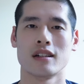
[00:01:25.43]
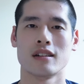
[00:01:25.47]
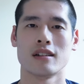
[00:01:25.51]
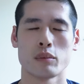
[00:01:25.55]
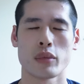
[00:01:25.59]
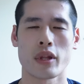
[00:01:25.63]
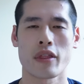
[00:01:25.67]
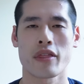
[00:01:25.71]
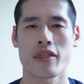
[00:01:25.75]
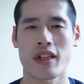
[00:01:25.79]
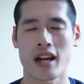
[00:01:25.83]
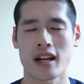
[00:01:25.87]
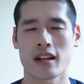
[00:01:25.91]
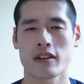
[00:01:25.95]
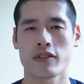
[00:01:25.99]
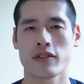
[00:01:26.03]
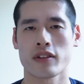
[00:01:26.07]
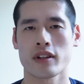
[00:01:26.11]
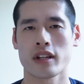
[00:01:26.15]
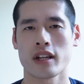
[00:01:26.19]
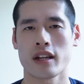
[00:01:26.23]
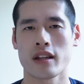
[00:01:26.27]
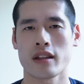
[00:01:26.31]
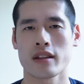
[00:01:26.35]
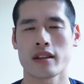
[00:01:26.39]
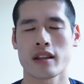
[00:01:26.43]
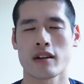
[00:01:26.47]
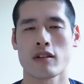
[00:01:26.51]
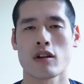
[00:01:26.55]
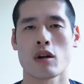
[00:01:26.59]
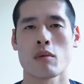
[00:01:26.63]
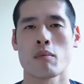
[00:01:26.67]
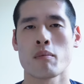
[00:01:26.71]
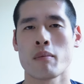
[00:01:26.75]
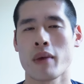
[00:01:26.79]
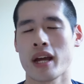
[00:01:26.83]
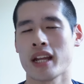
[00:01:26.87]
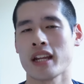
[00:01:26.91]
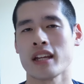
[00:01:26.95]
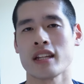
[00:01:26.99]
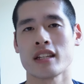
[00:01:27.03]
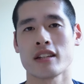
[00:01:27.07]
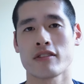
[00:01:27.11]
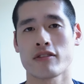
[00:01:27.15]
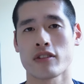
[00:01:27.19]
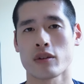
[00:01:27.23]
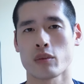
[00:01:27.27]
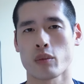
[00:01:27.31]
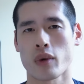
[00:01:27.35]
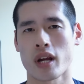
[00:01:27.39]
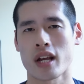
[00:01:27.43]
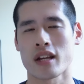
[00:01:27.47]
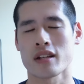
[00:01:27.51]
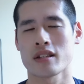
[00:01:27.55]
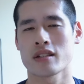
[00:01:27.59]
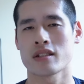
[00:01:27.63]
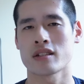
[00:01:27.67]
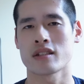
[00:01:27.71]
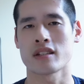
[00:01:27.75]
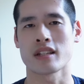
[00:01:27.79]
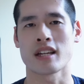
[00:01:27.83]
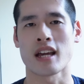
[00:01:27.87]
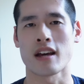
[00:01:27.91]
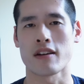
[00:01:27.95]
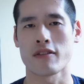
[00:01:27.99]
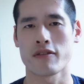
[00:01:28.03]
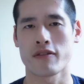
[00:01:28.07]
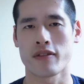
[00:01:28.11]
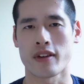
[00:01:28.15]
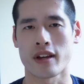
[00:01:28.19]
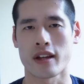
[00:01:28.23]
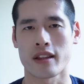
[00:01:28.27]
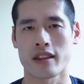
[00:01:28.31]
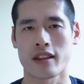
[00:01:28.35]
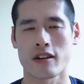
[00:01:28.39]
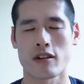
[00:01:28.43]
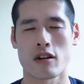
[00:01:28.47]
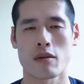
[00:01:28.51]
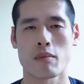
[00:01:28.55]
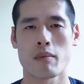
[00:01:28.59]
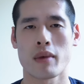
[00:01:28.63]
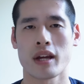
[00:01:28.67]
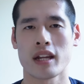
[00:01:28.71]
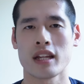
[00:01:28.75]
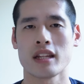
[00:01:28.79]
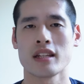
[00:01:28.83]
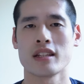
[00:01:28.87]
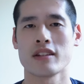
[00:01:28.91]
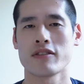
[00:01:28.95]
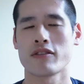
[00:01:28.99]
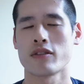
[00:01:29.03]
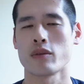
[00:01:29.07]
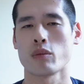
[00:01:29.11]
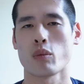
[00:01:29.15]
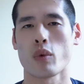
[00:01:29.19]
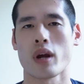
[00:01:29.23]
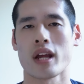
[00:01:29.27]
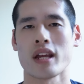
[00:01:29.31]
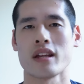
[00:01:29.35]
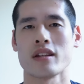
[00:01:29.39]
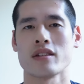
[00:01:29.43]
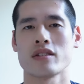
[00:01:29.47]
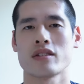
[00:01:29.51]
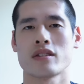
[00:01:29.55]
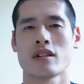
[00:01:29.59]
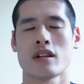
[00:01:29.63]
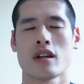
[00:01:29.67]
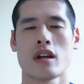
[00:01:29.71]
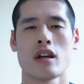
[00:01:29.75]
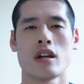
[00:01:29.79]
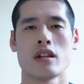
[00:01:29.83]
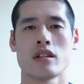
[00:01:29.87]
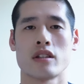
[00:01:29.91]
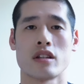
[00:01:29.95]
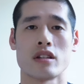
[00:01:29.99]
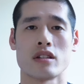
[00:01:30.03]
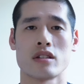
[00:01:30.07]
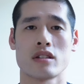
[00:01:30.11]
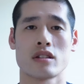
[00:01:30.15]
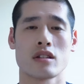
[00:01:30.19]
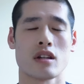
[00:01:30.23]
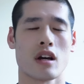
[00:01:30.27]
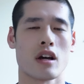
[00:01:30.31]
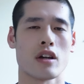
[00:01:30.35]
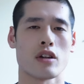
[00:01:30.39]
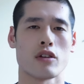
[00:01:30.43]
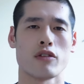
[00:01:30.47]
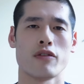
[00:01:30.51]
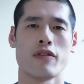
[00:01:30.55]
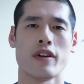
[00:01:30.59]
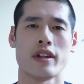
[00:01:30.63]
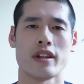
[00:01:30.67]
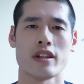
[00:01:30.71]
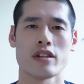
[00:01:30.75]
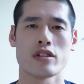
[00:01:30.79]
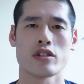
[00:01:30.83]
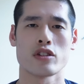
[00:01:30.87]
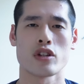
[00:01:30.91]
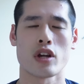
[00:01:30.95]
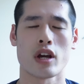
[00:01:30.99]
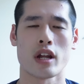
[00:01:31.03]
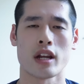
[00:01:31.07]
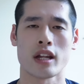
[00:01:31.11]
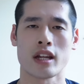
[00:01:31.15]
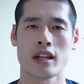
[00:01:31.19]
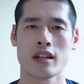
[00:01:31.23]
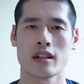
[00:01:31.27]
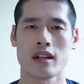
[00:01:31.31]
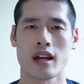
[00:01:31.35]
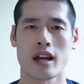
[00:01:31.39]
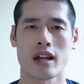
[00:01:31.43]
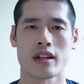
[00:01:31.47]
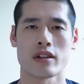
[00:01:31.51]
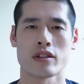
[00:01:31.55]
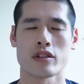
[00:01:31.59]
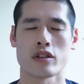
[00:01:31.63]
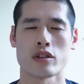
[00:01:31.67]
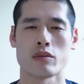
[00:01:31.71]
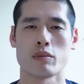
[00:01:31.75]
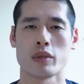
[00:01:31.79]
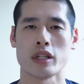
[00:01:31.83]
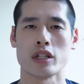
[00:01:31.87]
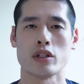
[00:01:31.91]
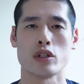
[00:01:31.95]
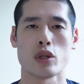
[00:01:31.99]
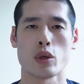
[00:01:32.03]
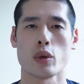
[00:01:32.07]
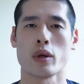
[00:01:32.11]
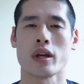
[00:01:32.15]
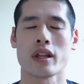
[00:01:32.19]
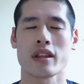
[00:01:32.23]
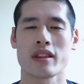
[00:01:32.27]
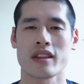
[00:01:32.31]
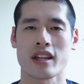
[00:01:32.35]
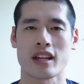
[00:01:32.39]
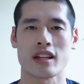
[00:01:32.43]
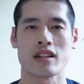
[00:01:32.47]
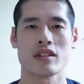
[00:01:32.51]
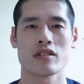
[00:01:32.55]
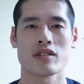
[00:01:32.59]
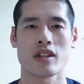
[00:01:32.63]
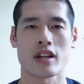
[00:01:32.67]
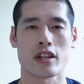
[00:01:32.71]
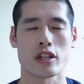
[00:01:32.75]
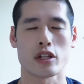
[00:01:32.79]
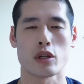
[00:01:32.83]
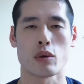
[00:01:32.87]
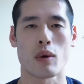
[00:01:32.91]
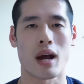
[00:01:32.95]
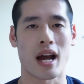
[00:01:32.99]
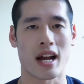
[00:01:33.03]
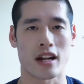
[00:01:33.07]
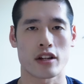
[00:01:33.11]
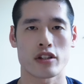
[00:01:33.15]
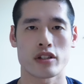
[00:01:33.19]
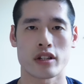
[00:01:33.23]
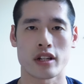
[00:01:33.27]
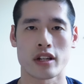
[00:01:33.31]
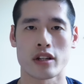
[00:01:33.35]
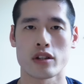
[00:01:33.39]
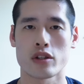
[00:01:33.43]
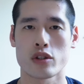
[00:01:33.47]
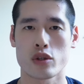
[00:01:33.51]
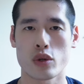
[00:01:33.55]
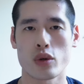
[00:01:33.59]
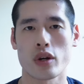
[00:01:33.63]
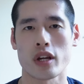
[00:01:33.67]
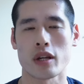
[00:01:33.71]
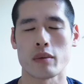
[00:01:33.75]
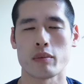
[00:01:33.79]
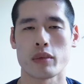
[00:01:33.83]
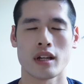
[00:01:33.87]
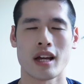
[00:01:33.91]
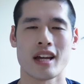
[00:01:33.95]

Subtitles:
But thankfully, there are many different ways to get fit. There are many different ways to start your fitness journey and to be doing things that you actually enjoy.